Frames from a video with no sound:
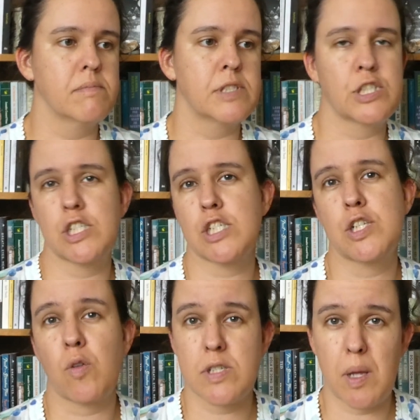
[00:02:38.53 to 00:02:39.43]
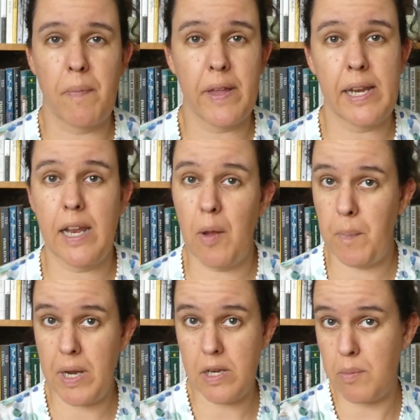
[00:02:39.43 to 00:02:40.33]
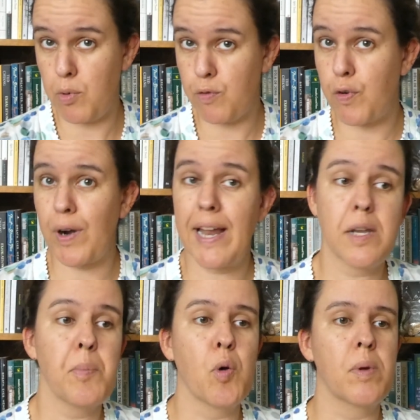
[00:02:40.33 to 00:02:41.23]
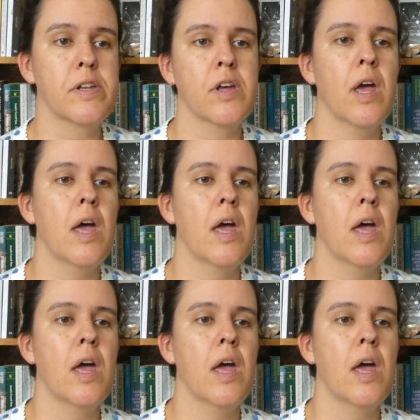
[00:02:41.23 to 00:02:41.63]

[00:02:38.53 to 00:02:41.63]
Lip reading: It's just not something that I'm in the mood for at the moment.